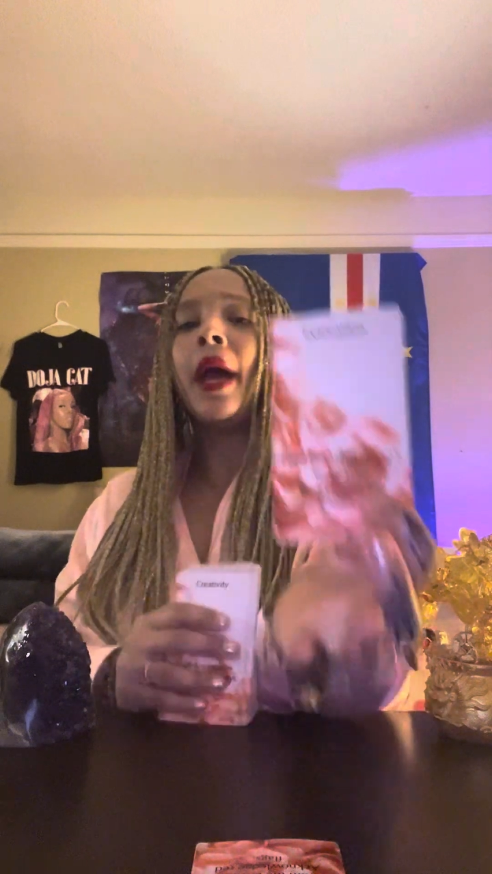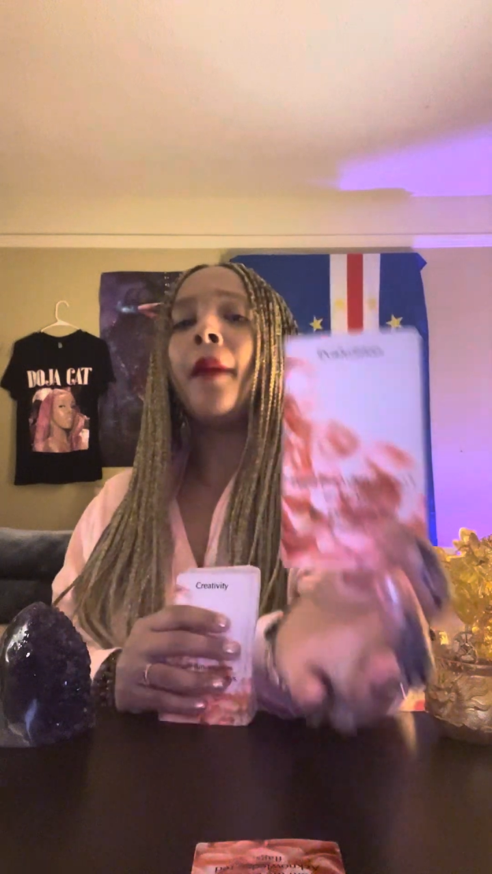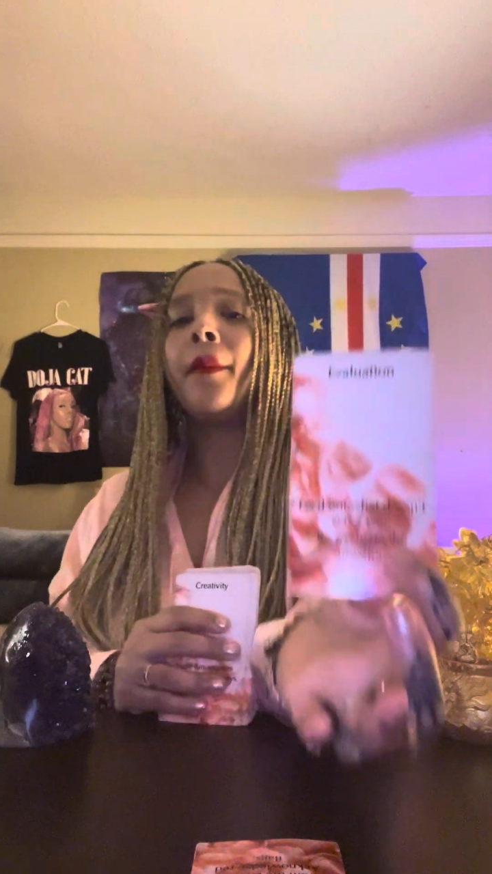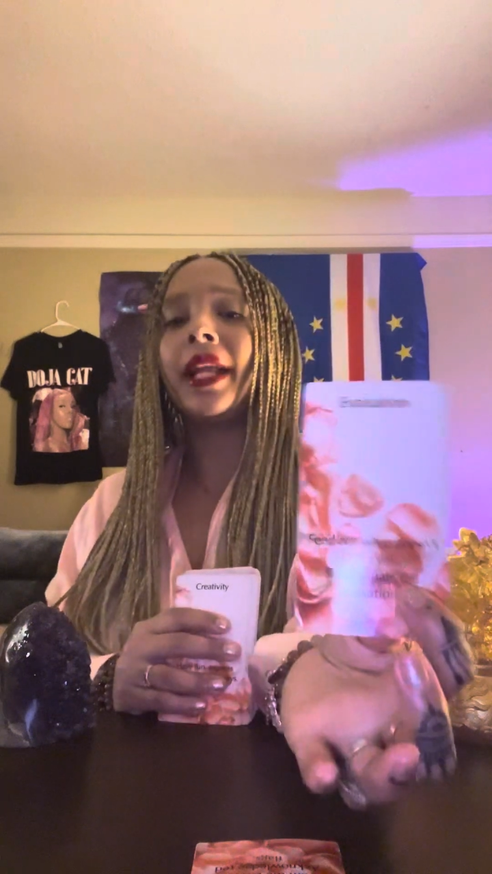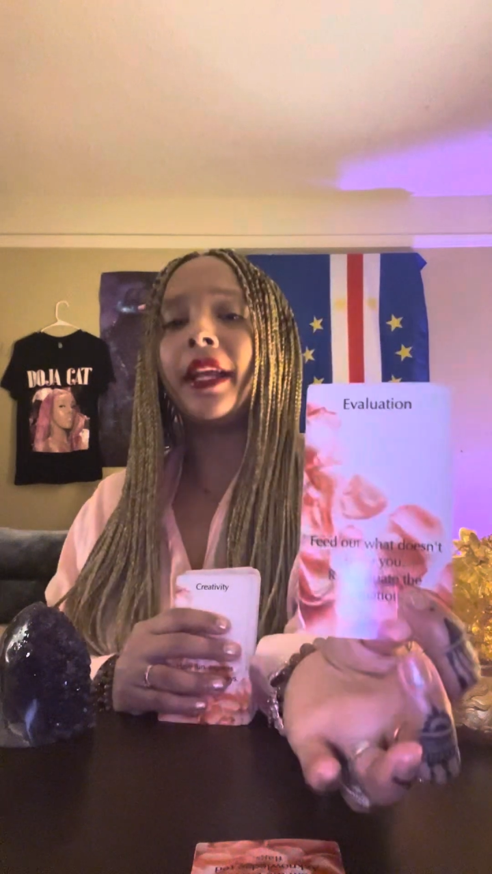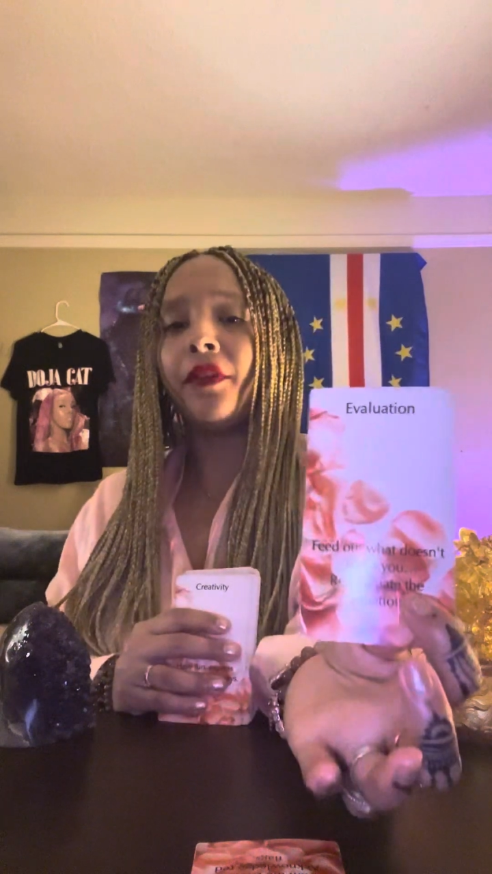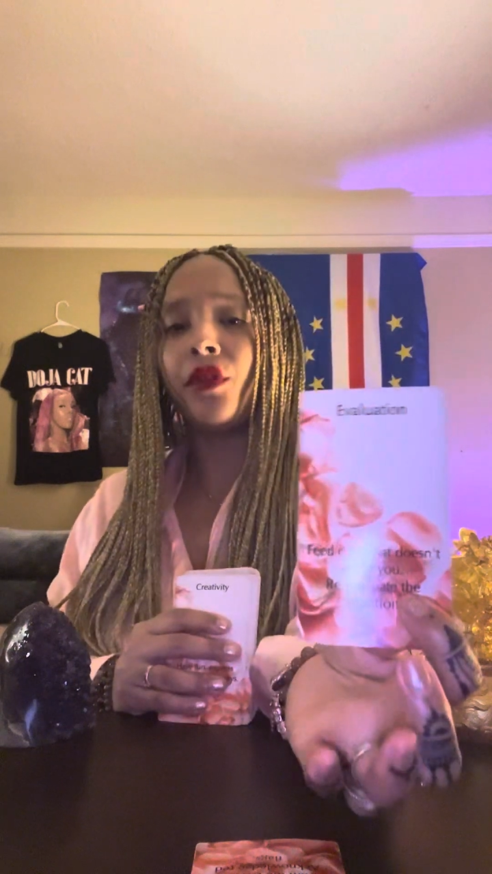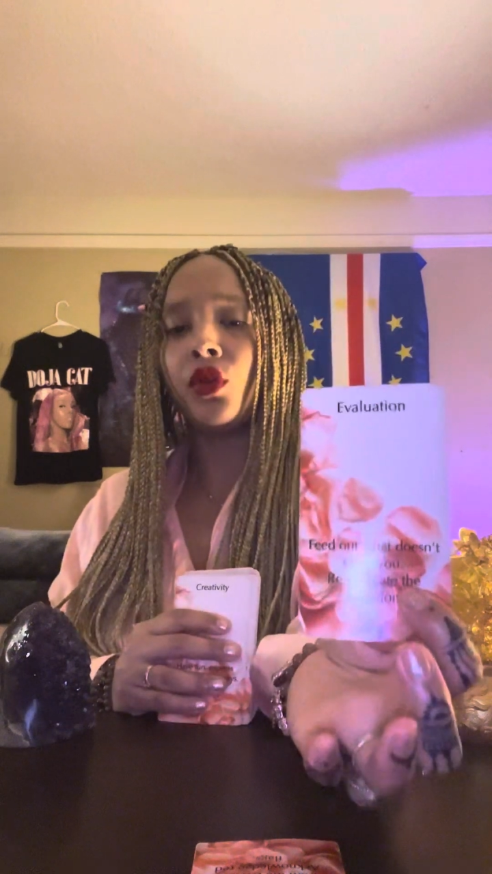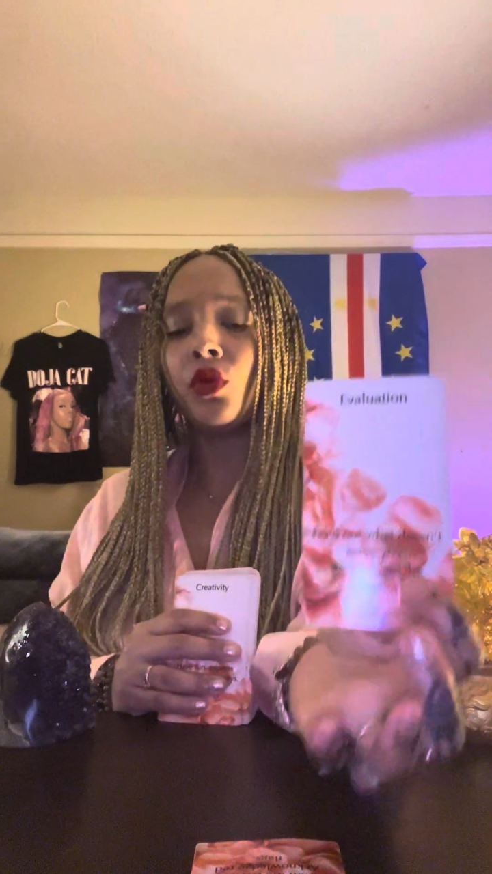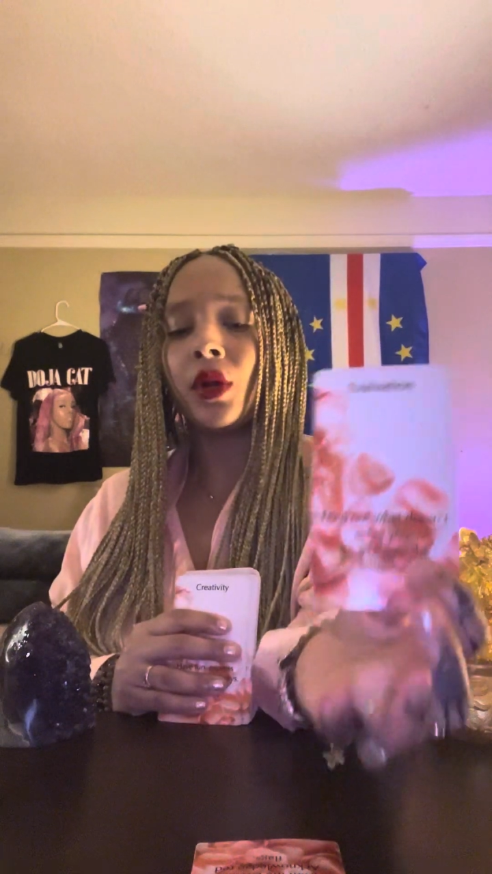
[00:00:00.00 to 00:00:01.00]
But if
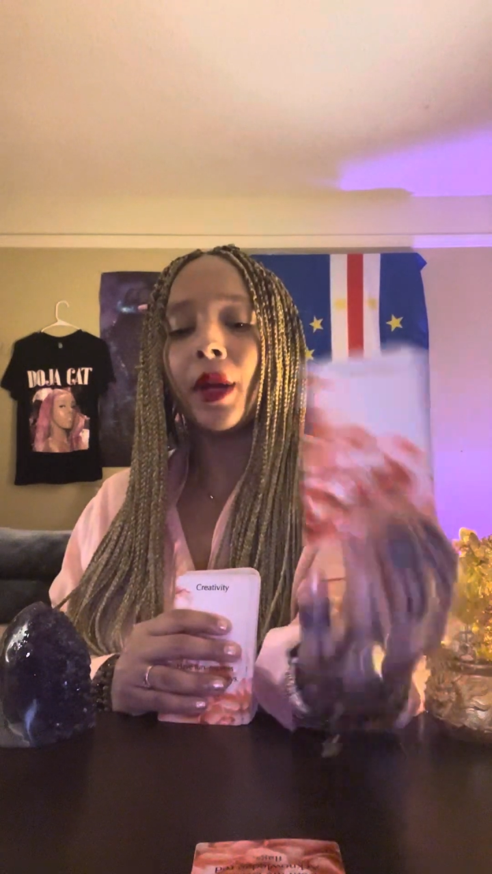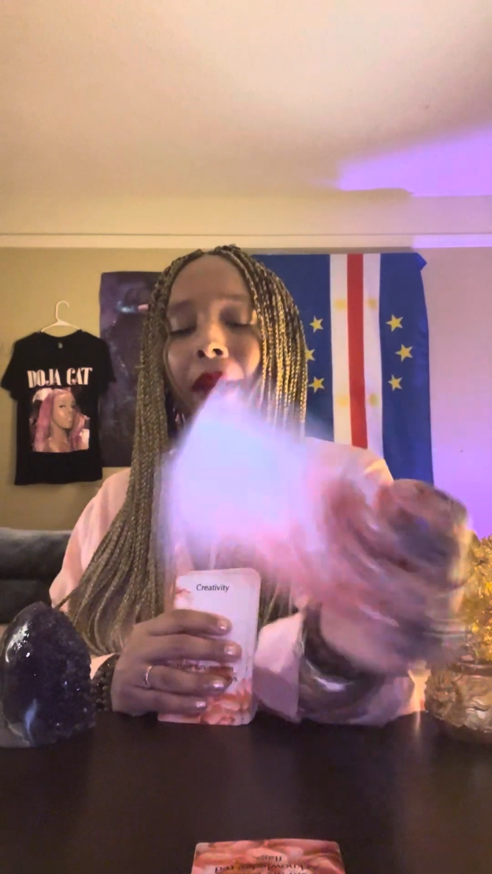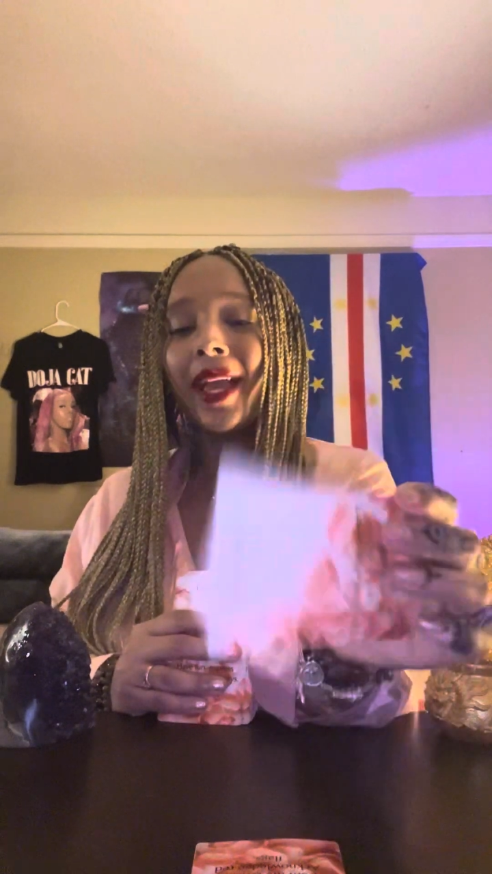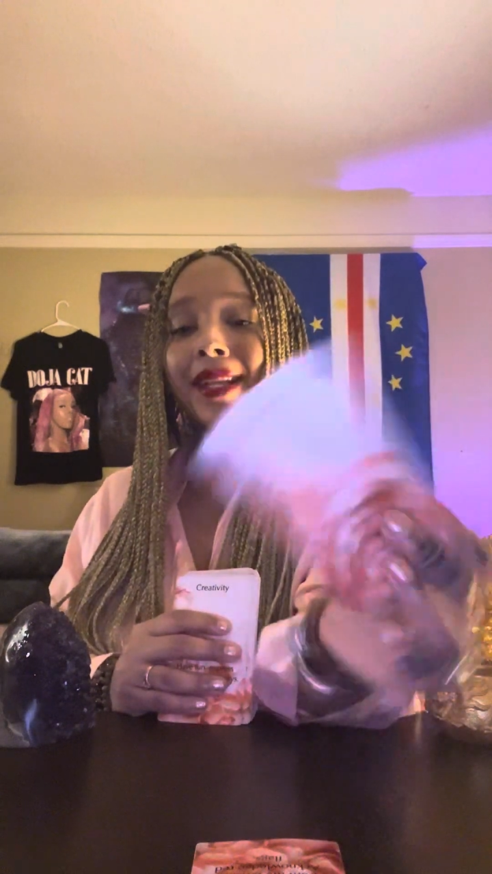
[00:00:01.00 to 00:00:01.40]
you pay